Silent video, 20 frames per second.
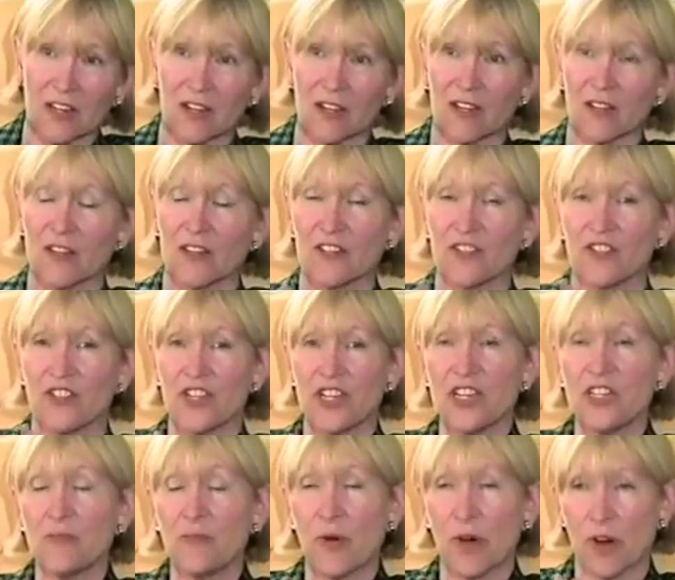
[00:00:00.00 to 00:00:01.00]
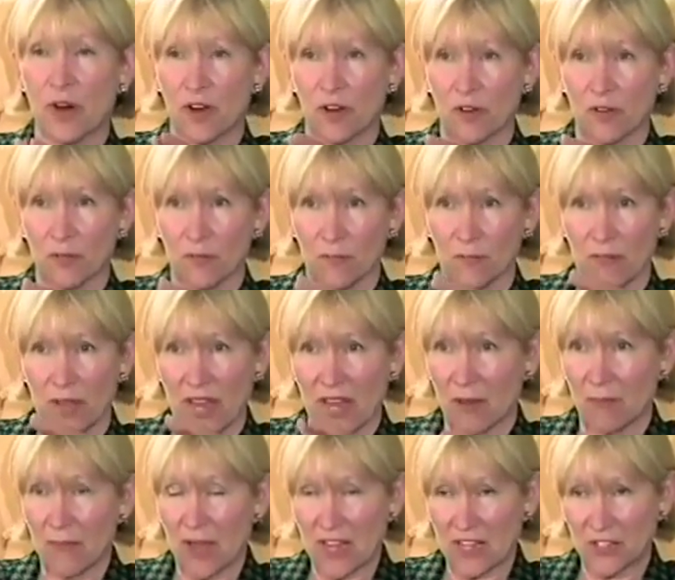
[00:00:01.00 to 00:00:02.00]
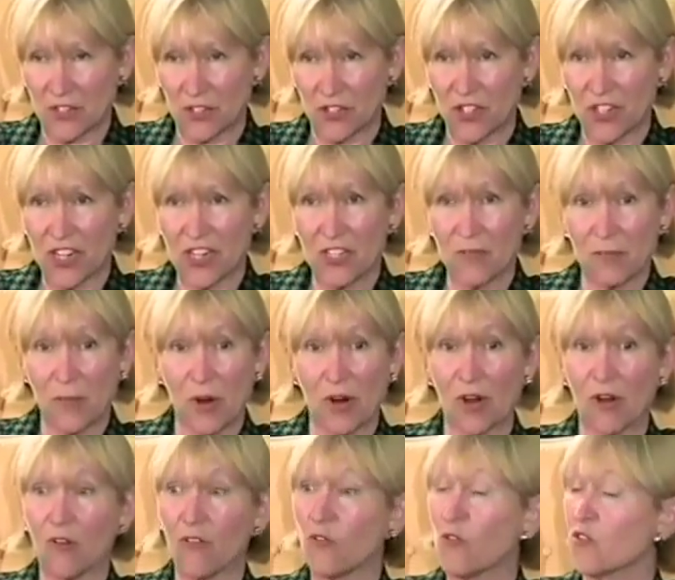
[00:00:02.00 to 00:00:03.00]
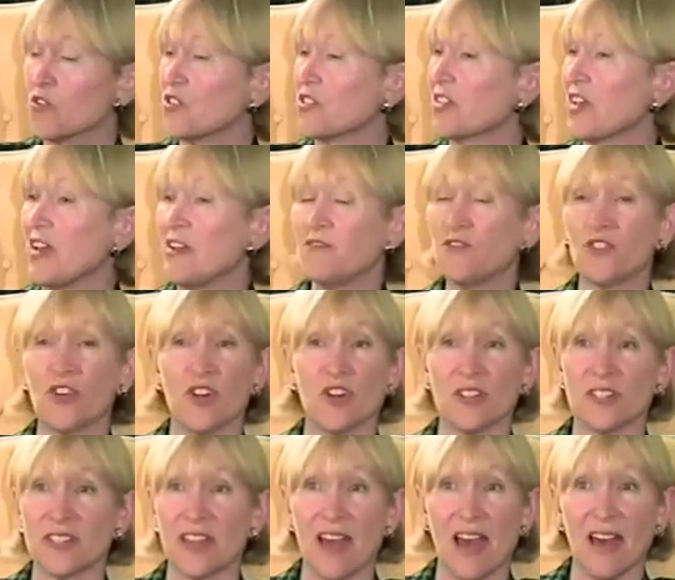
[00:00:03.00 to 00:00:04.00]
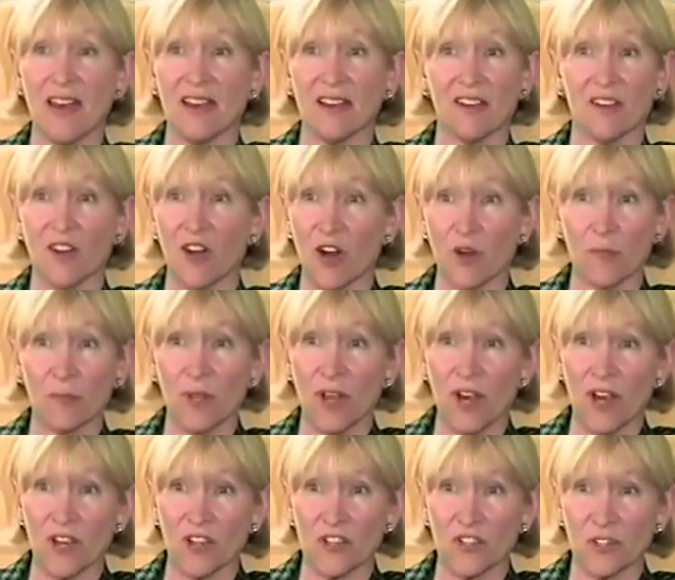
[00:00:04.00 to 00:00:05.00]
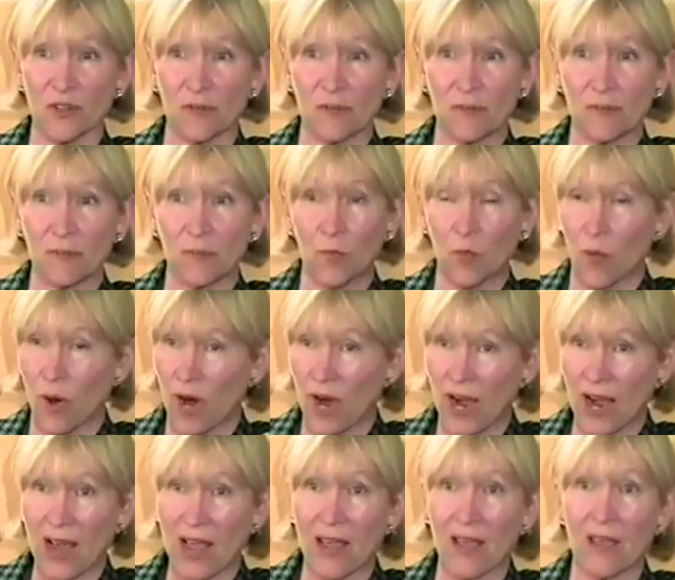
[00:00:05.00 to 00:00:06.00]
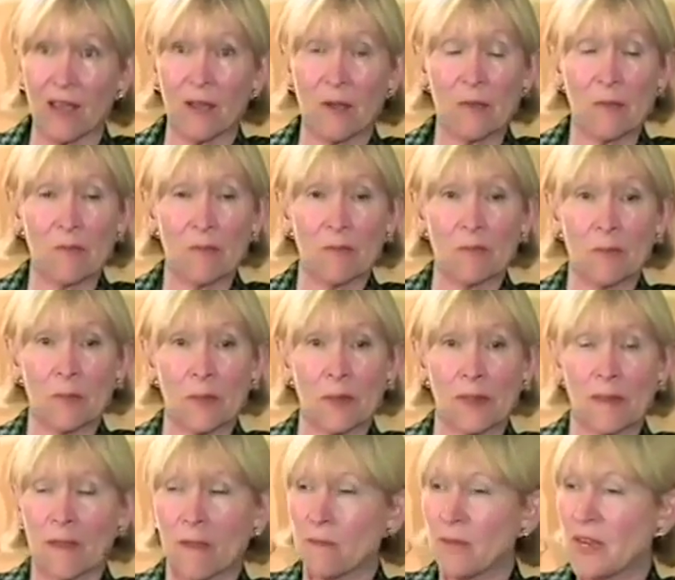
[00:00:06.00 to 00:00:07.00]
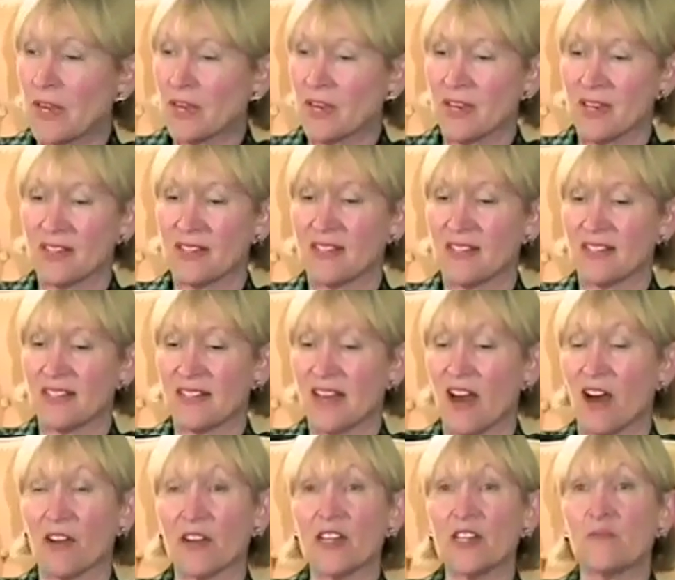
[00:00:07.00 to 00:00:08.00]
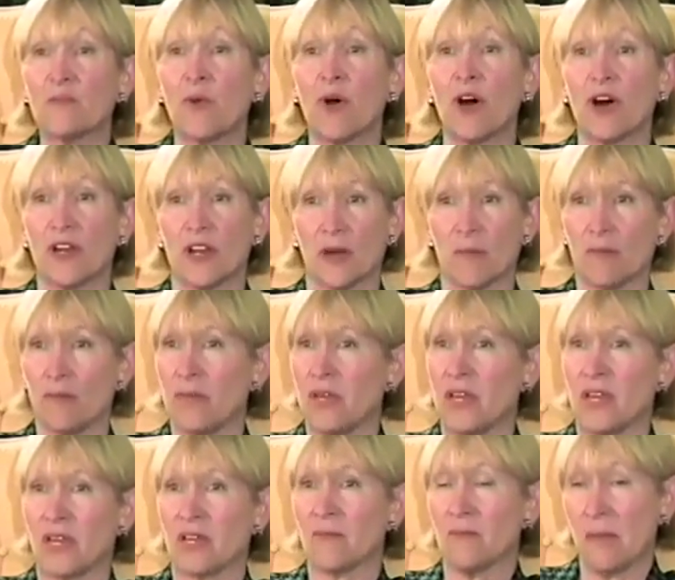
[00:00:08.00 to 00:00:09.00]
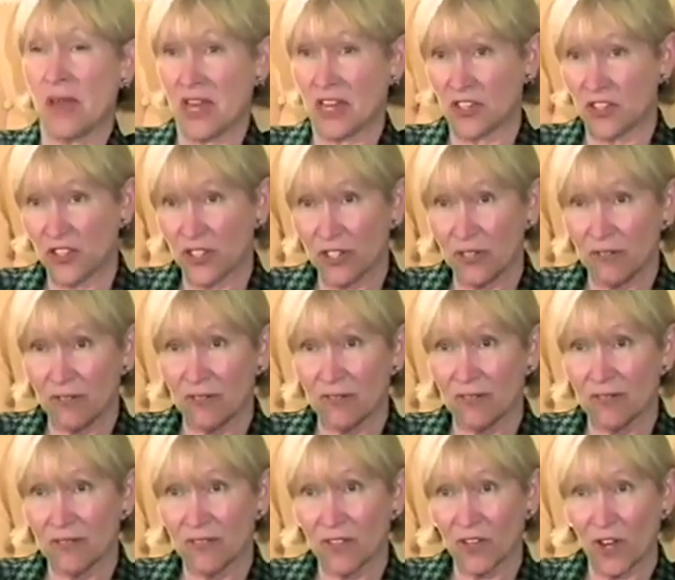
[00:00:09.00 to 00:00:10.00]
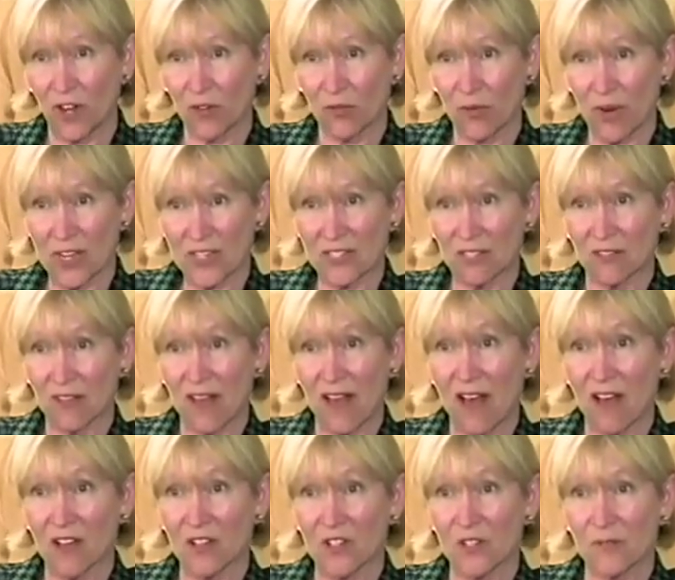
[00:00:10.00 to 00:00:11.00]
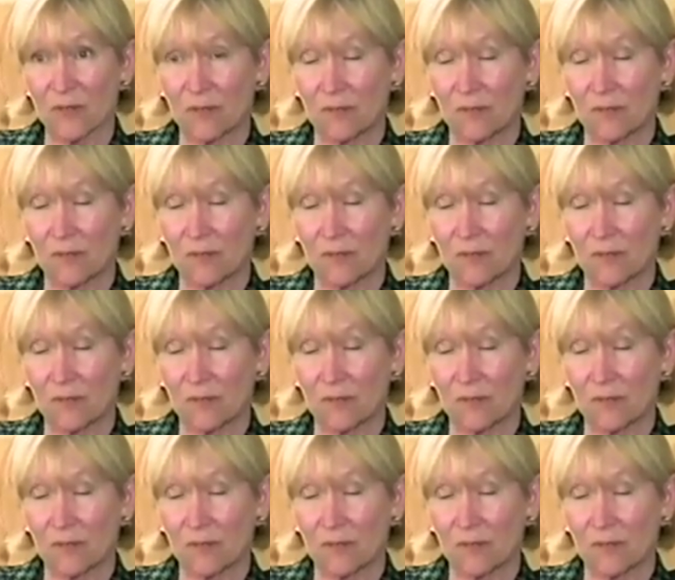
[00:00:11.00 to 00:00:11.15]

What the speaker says: The Cheeseborough, headmaster Cheeseborough, of course, gave Charles Caddock carte blanche. Why? Because the Saudis bought a big mansion called Russell House.